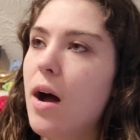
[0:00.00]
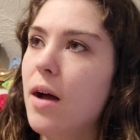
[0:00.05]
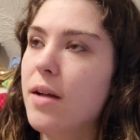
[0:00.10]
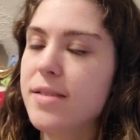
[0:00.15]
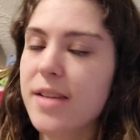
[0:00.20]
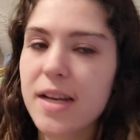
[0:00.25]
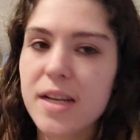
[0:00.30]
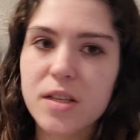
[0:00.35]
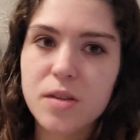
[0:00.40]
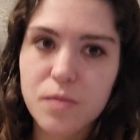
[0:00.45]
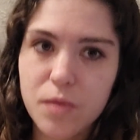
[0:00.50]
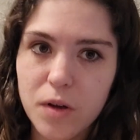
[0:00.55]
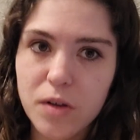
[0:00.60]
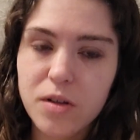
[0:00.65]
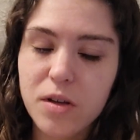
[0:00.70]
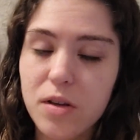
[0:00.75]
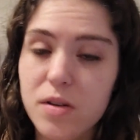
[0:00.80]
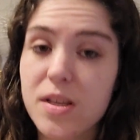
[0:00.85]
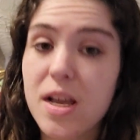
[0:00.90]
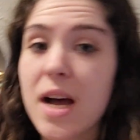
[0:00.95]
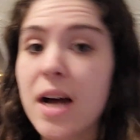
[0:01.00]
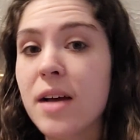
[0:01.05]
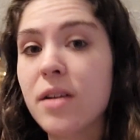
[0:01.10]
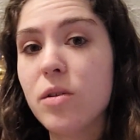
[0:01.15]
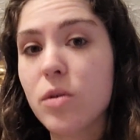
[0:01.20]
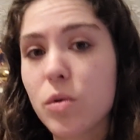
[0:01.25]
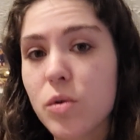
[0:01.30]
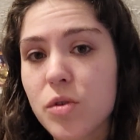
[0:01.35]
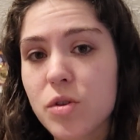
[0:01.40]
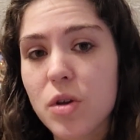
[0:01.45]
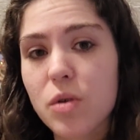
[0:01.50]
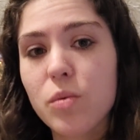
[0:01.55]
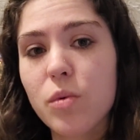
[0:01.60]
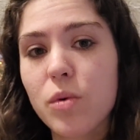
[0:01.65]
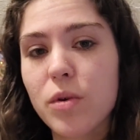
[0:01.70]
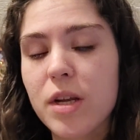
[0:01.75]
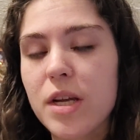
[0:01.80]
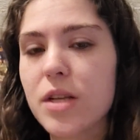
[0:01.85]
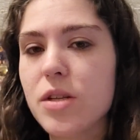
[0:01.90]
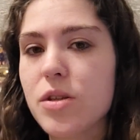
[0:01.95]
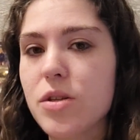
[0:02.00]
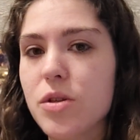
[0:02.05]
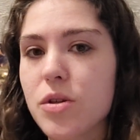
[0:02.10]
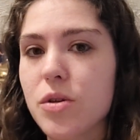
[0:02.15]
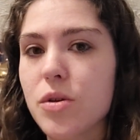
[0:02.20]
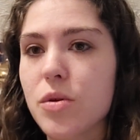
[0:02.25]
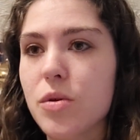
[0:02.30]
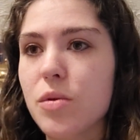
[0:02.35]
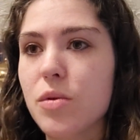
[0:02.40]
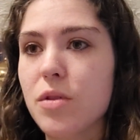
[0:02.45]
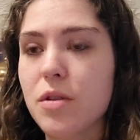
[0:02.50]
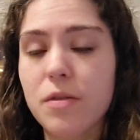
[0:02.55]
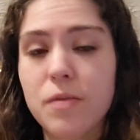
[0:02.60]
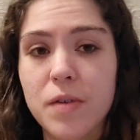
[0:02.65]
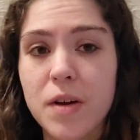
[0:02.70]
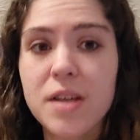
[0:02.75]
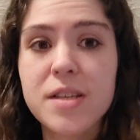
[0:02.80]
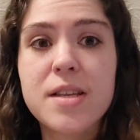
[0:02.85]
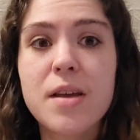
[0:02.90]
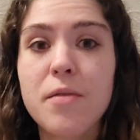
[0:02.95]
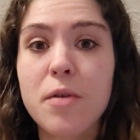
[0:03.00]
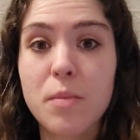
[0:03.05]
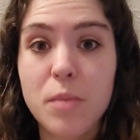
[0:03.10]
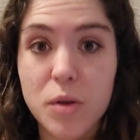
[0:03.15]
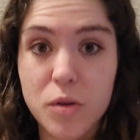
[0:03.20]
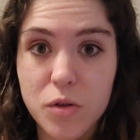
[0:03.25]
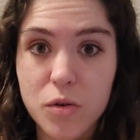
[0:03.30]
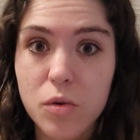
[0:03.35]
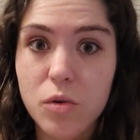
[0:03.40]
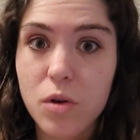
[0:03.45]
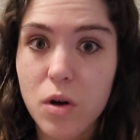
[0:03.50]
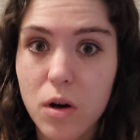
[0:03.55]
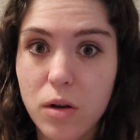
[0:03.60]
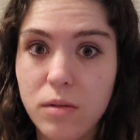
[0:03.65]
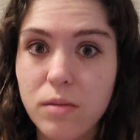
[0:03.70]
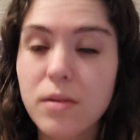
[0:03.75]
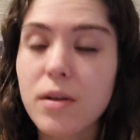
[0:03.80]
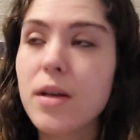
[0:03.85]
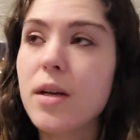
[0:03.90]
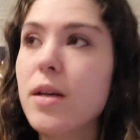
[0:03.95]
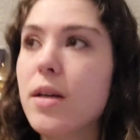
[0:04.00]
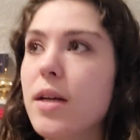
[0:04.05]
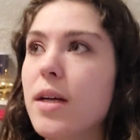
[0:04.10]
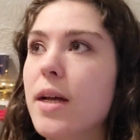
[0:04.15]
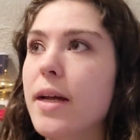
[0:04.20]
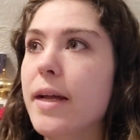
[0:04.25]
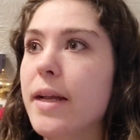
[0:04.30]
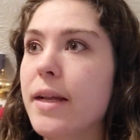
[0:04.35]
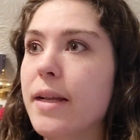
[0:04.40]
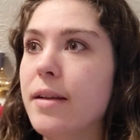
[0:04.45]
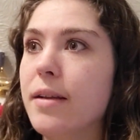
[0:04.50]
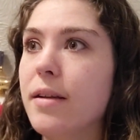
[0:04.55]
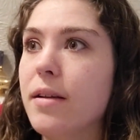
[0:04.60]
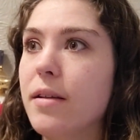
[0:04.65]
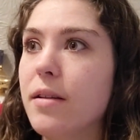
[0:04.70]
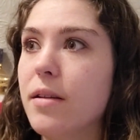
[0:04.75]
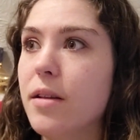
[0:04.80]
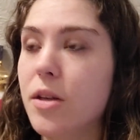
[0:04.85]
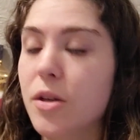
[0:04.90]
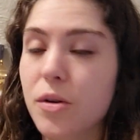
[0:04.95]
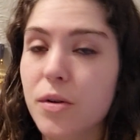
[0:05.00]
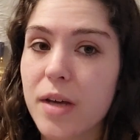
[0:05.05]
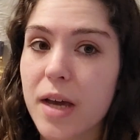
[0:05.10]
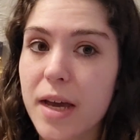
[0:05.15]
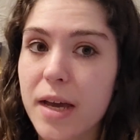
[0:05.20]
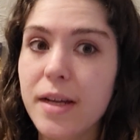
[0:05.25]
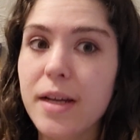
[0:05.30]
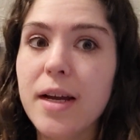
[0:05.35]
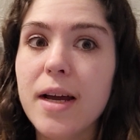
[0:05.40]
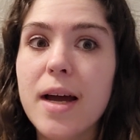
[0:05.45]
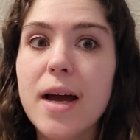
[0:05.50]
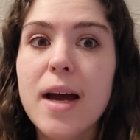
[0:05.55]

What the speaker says: taken some photos, and also worn it to the first ever musical con in the UK.